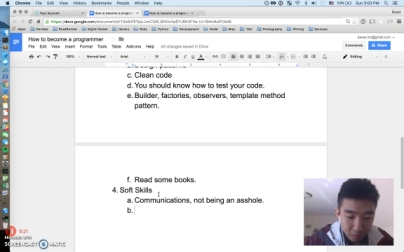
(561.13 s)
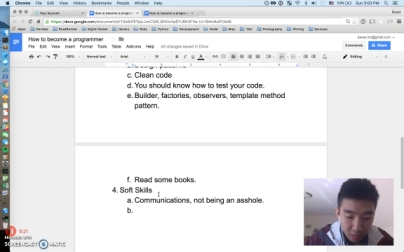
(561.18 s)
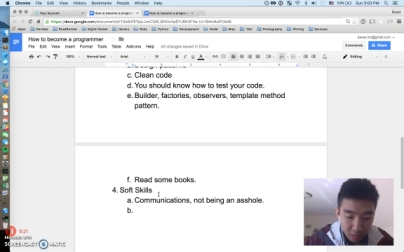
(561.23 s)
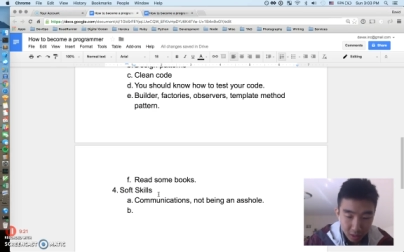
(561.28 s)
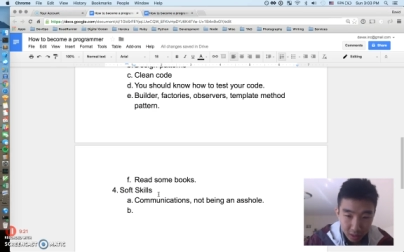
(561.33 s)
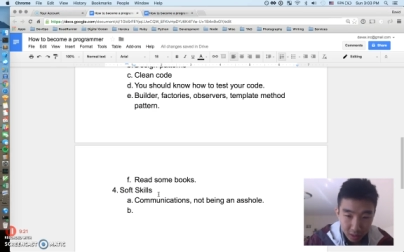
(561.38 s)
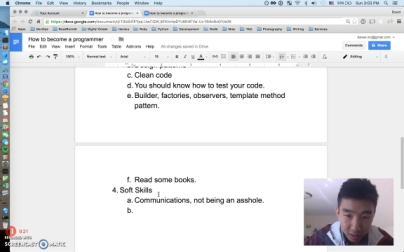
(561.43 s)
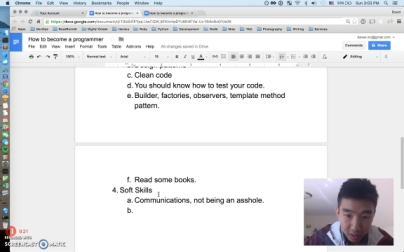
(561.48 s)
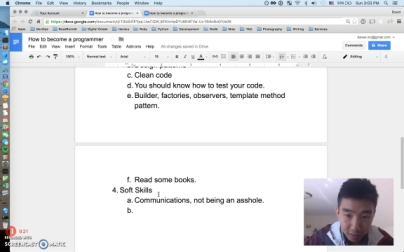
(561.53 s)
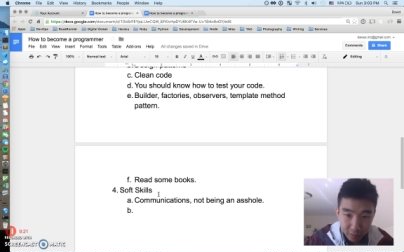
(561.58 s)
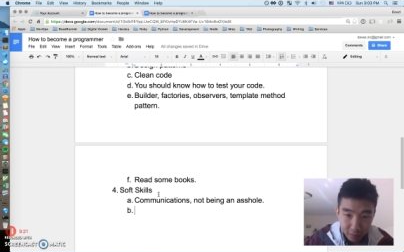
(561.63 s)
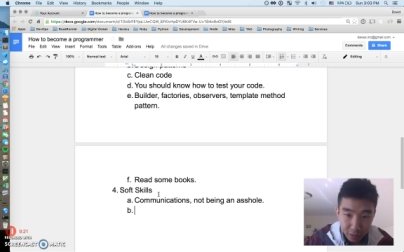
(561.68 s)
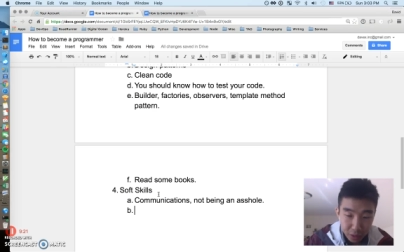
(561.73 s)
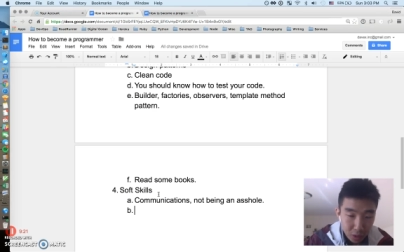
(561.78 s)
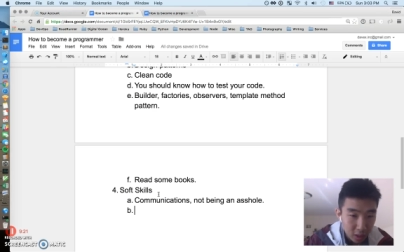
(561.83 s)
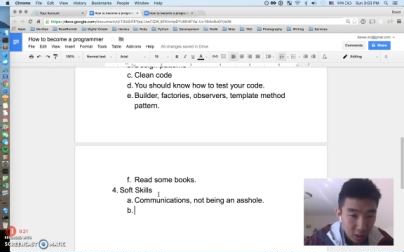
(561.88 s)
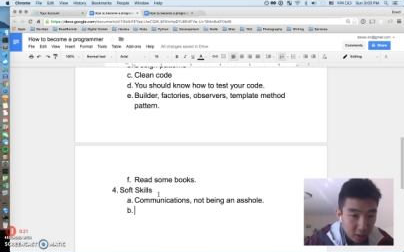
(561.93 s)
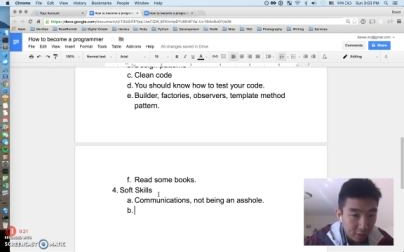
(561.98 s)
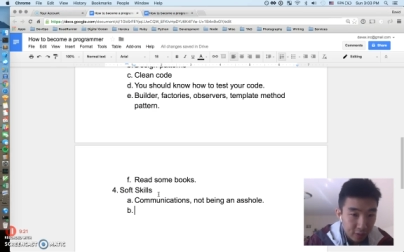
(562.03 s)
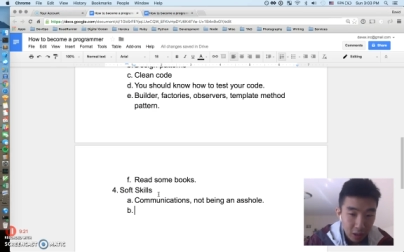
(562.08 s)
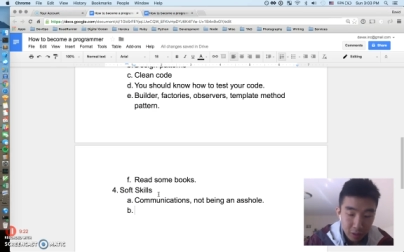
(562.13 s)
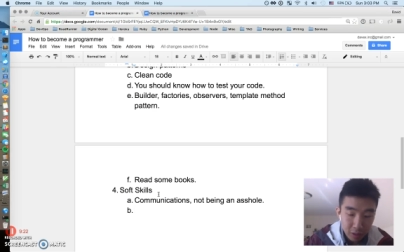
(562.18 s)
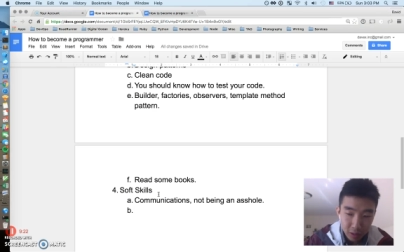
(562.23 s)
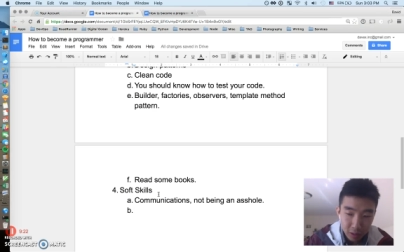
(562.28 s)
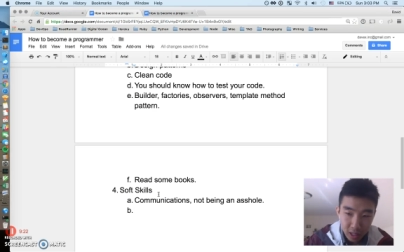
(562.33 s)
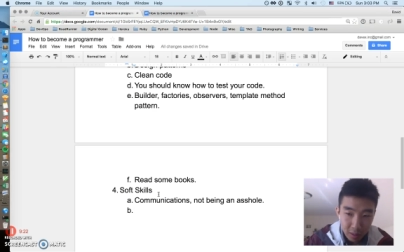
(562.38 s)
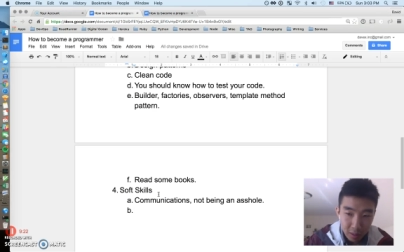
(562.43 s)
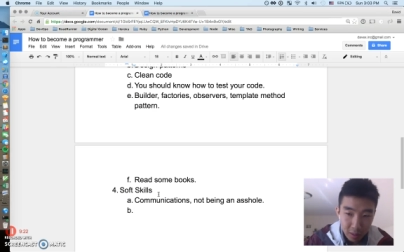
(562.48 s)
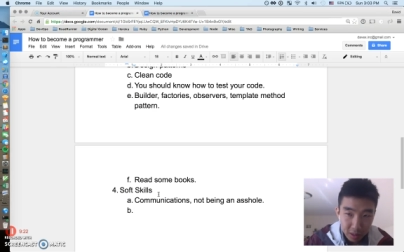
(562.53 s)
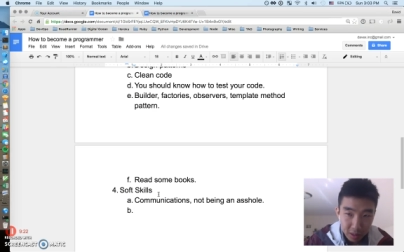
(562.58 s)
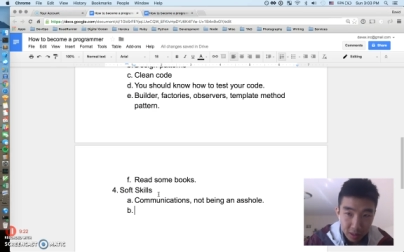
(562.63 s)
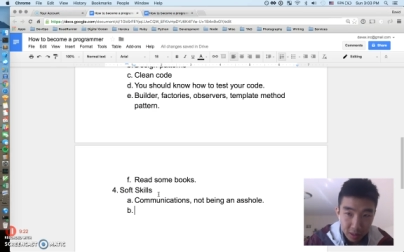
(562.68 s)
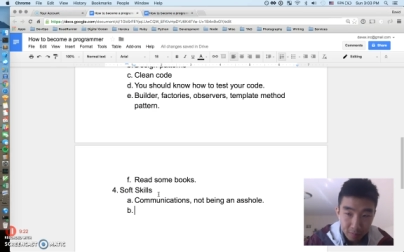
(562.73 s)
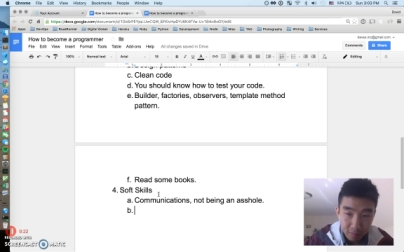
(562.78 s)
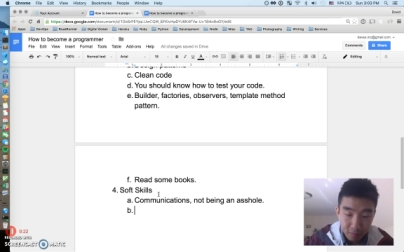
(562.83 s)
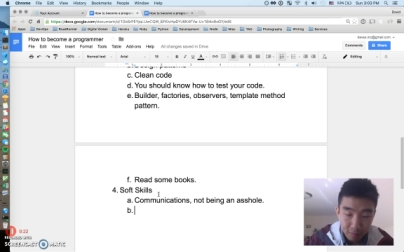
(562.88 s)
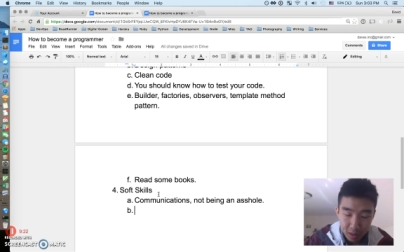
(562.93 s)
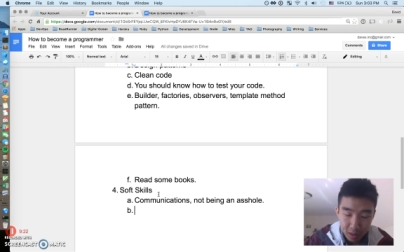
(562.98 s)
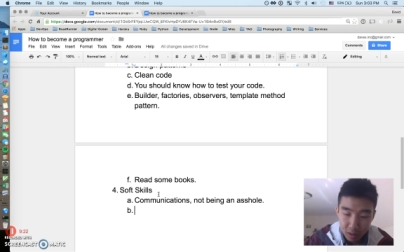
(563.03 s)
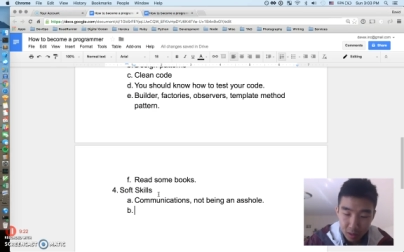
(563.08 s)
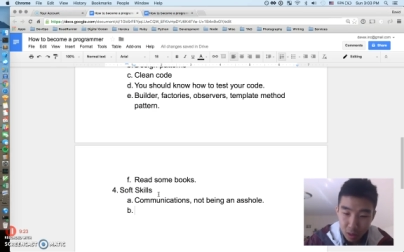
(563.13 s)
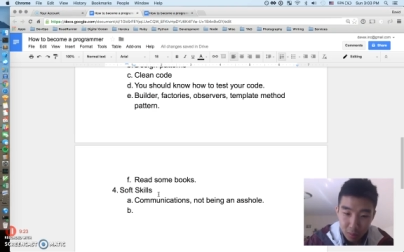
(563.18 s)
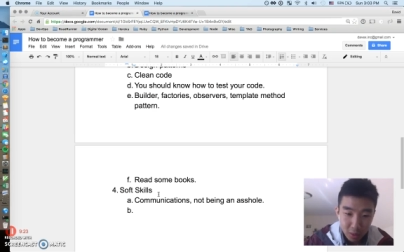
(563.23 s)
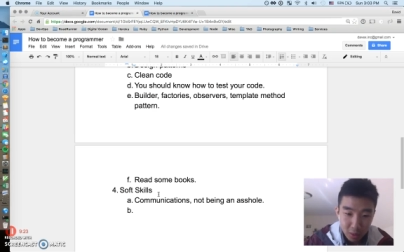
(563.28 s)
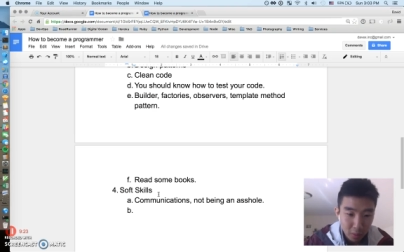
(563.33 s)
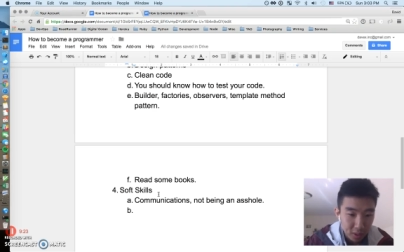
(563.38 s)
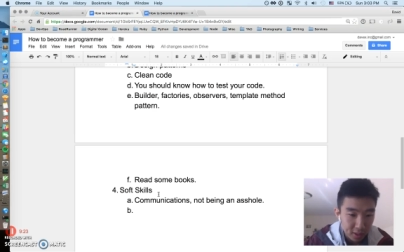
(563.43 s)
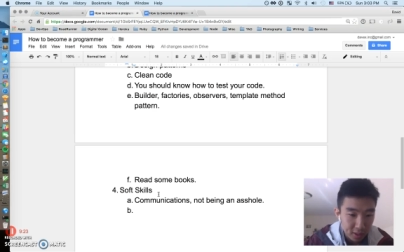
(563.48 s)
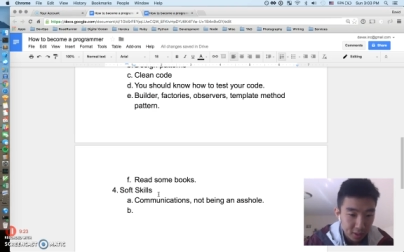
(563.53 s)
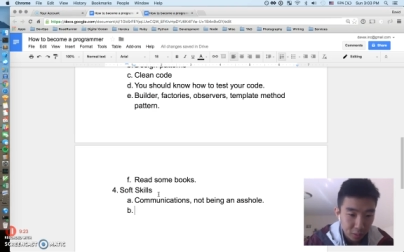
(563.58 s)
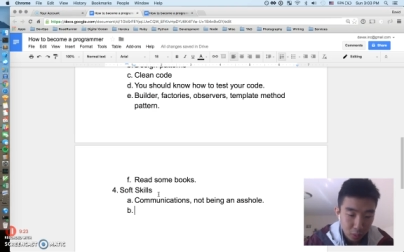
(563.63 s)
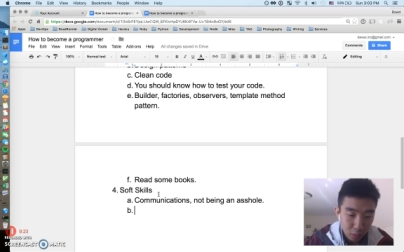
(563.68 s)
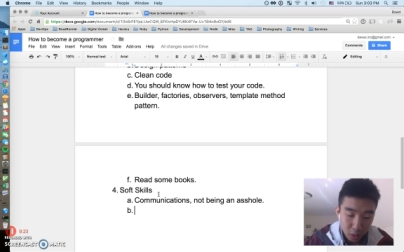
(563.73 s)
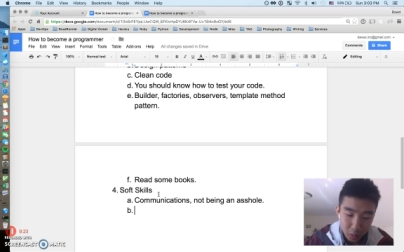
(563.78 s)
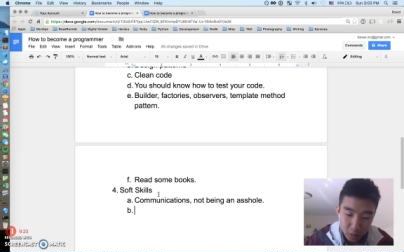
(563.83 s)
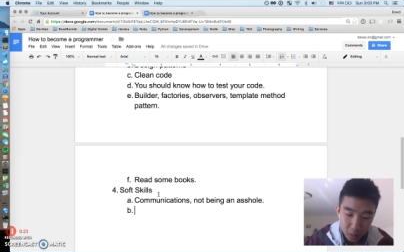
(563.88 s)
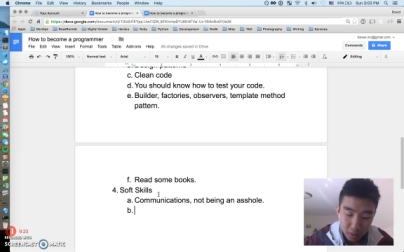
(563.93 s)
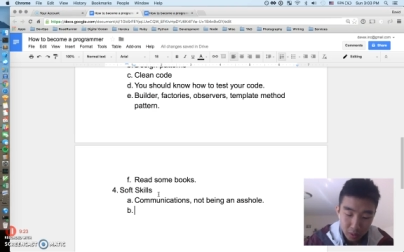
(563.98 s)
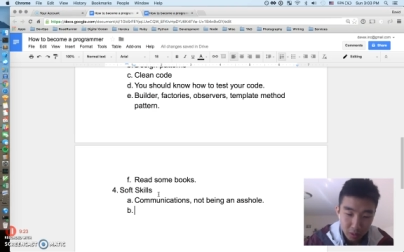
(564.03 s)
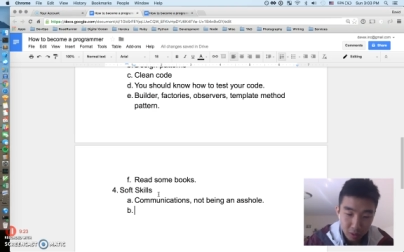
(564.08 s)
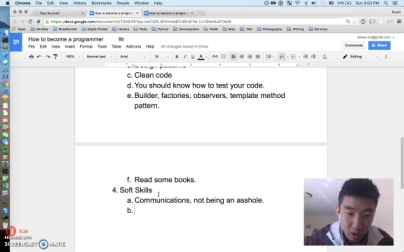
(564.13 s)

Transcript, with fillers: Like if you're trying to found a company and nobody wants to work with you,